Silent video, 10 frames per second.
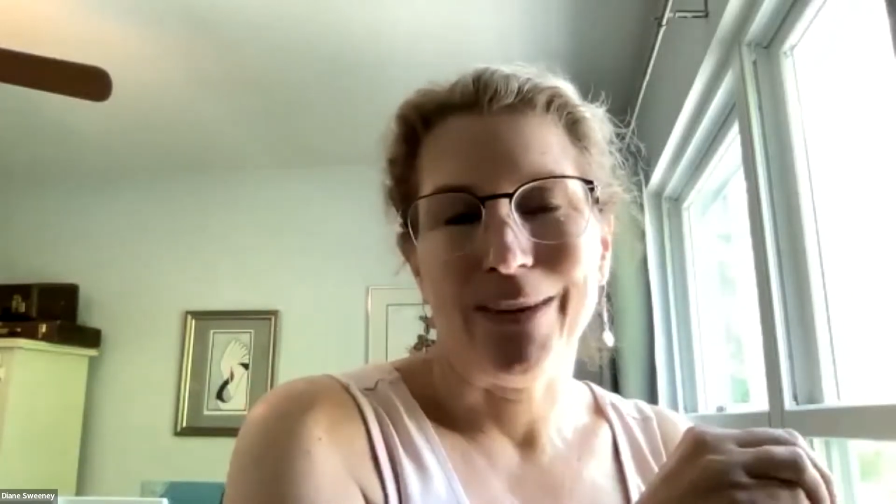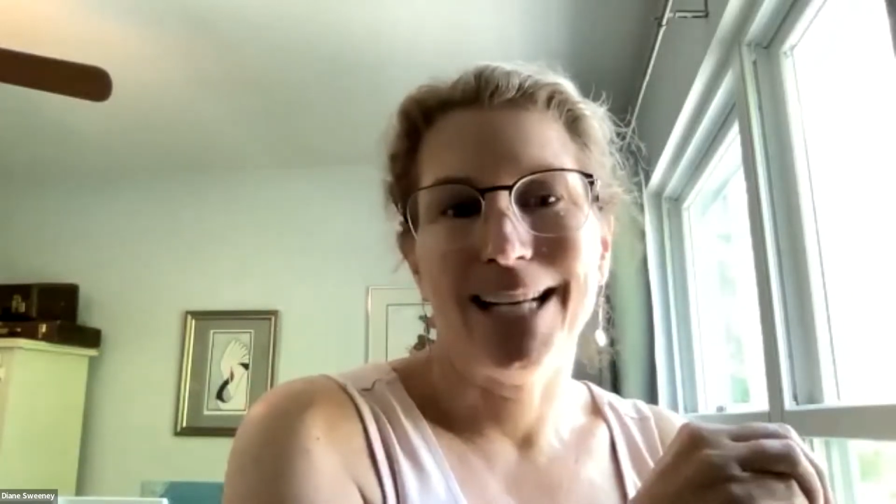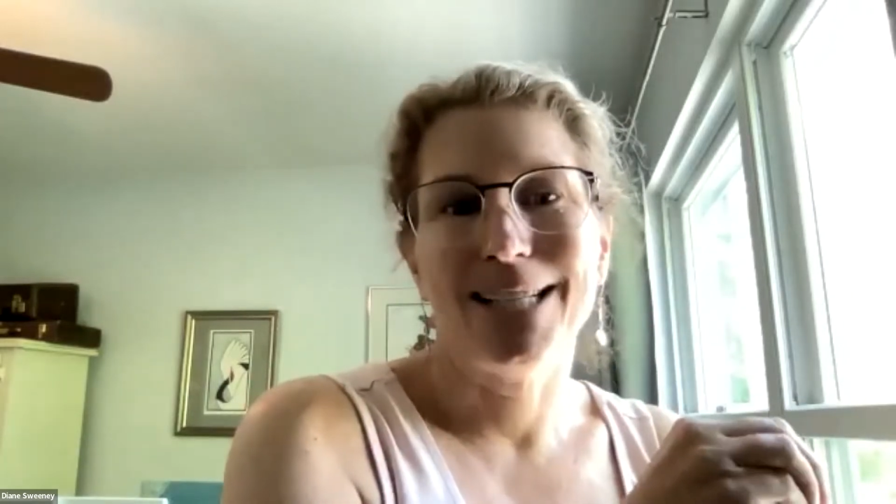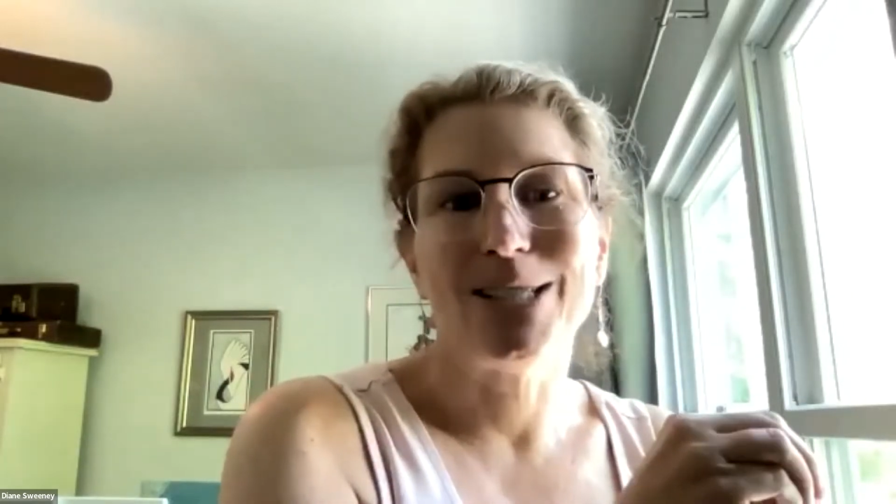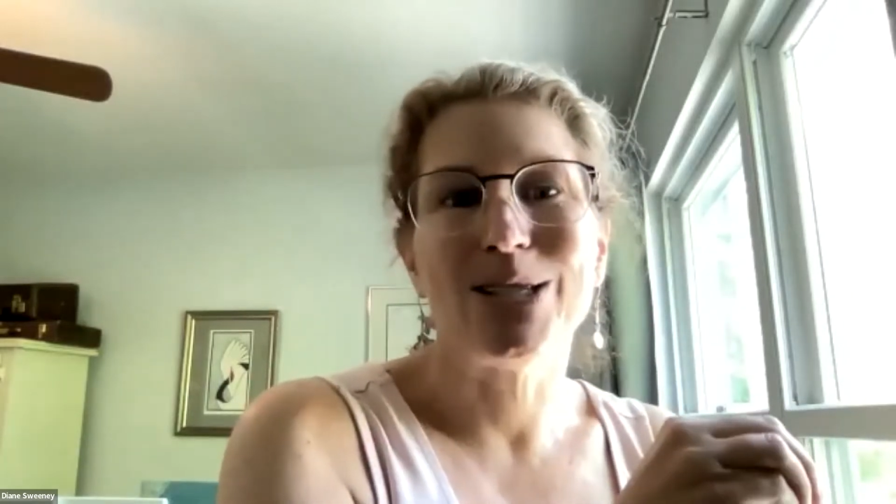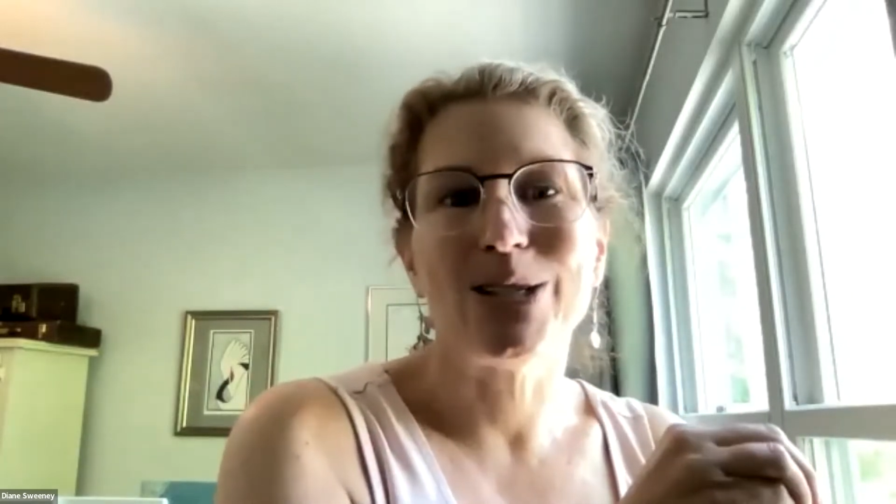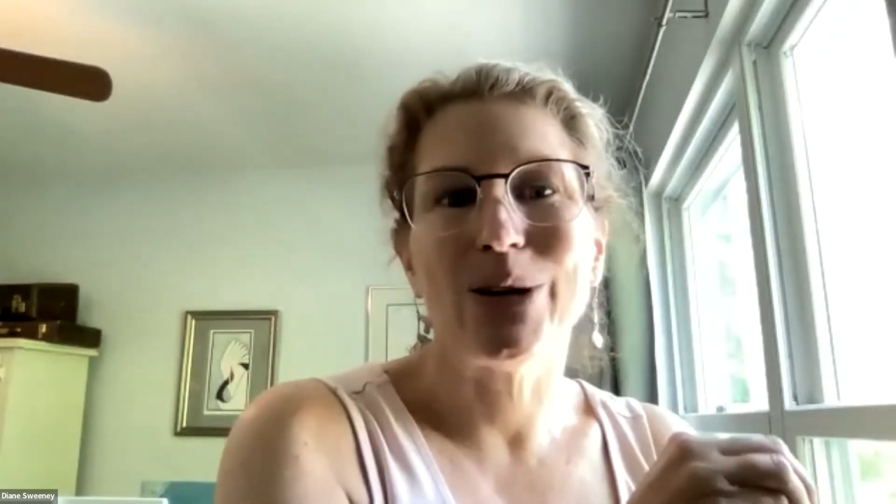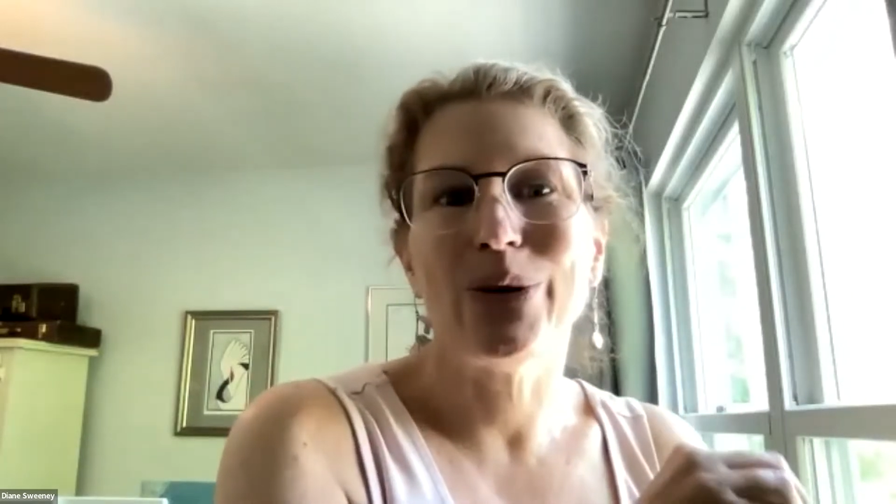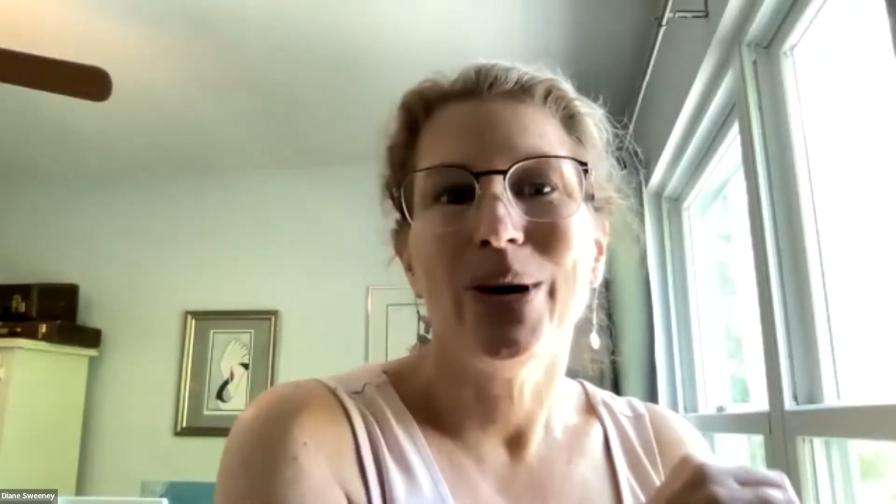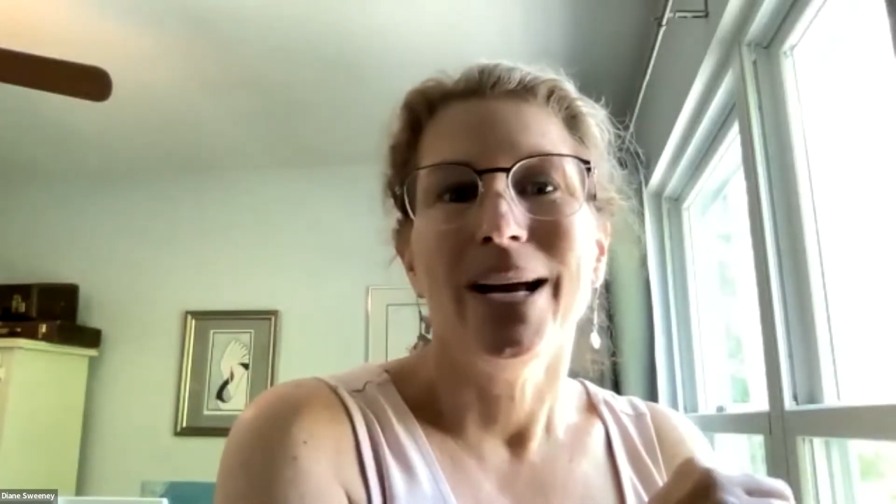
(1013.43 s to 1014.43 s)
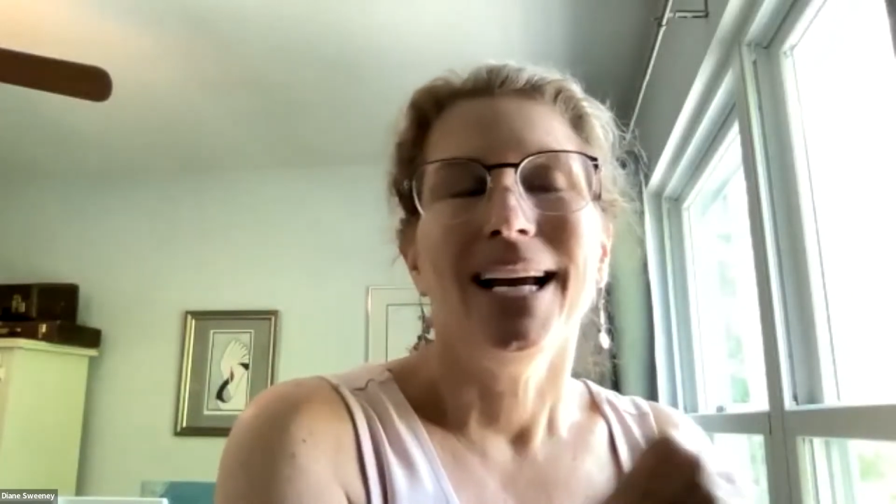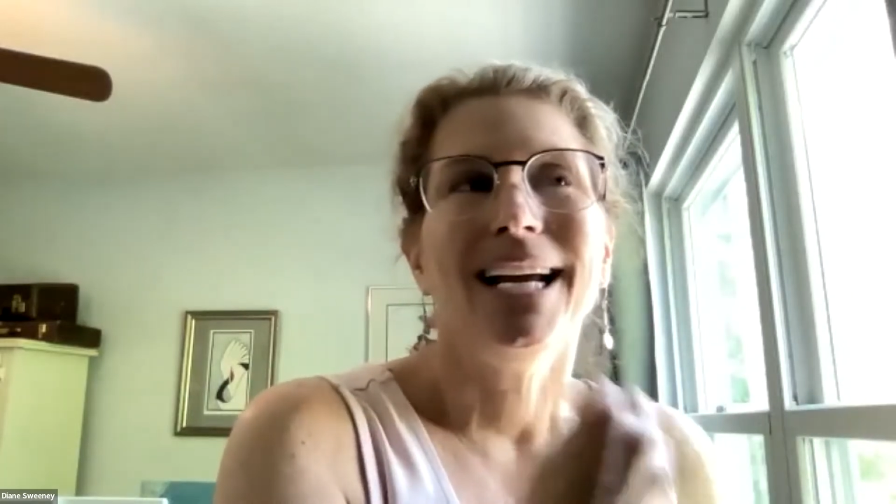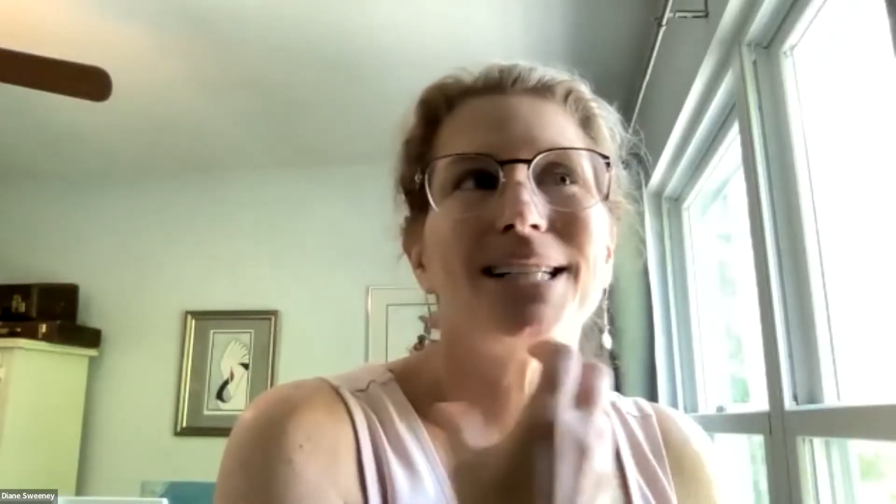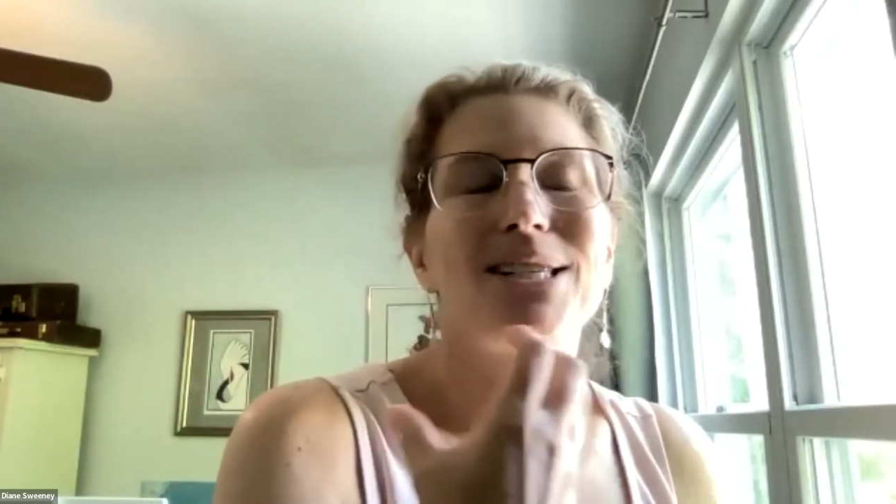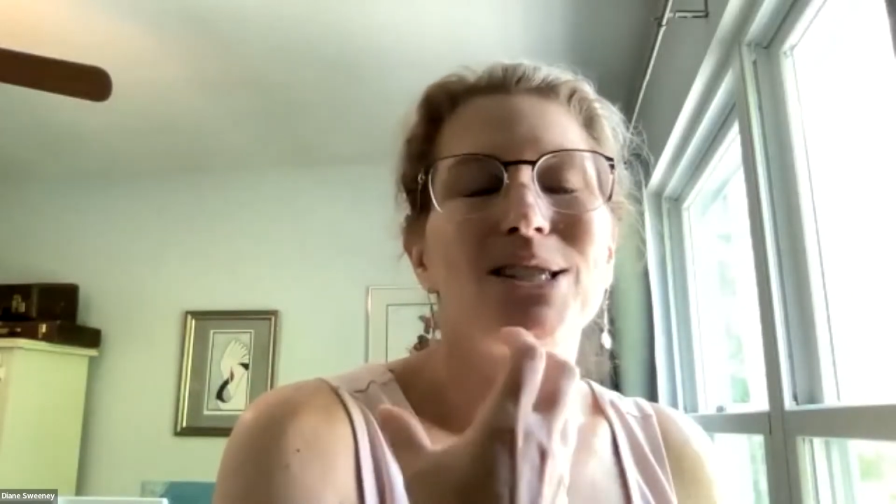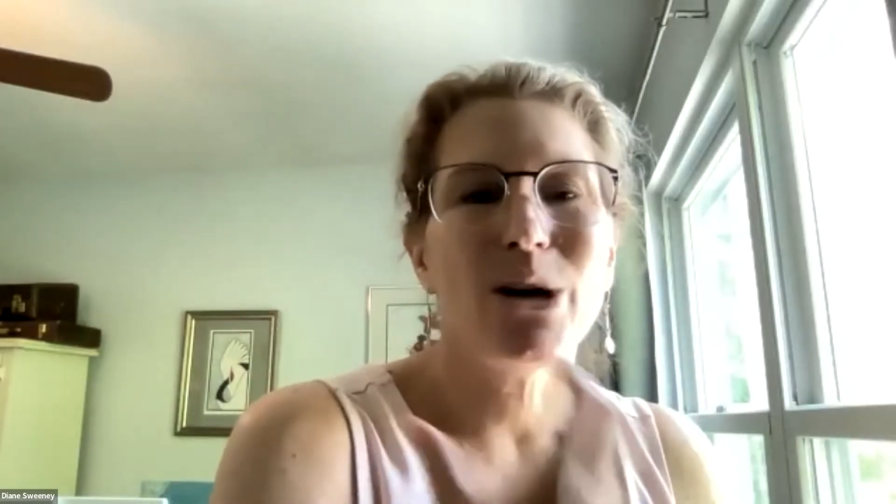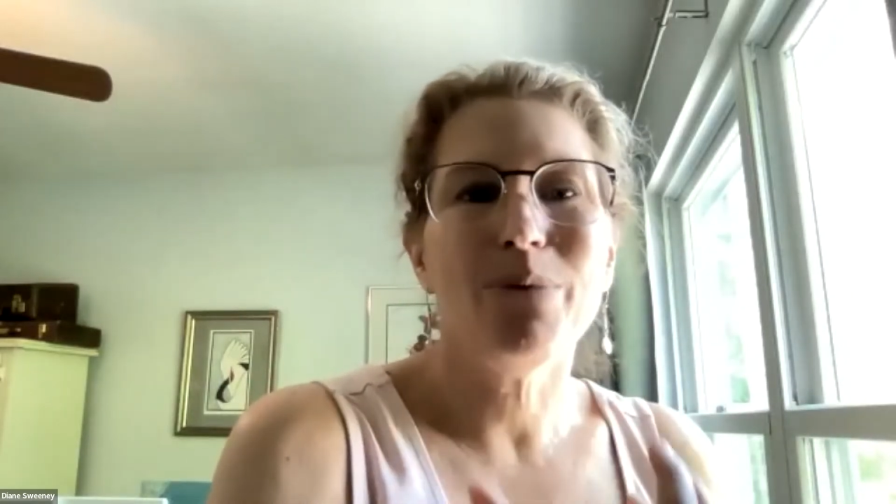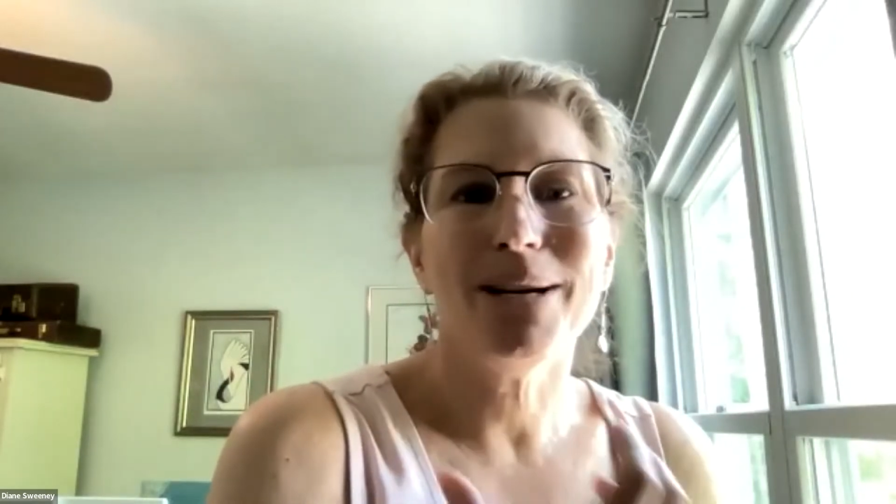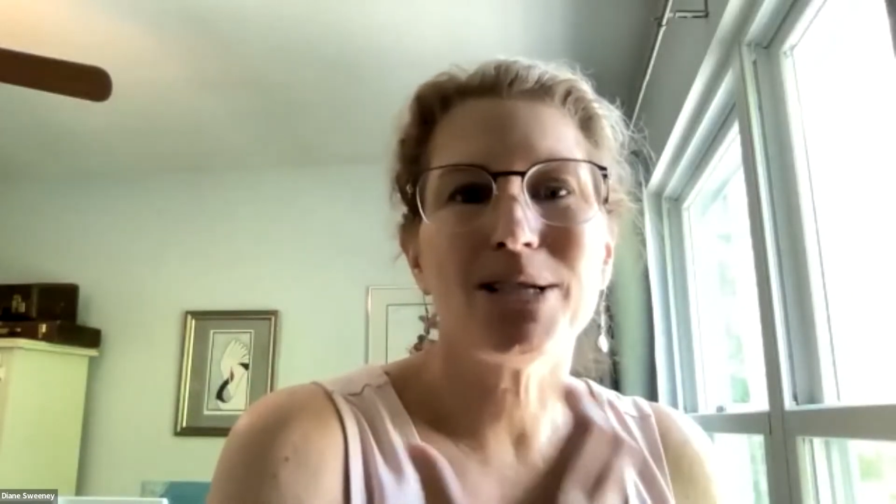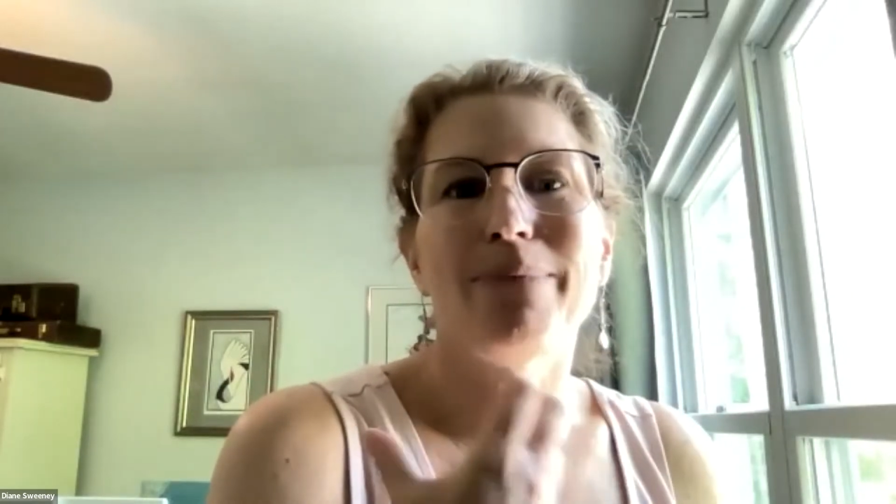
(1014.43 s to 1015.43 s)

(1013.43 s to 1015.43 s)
And so it's so much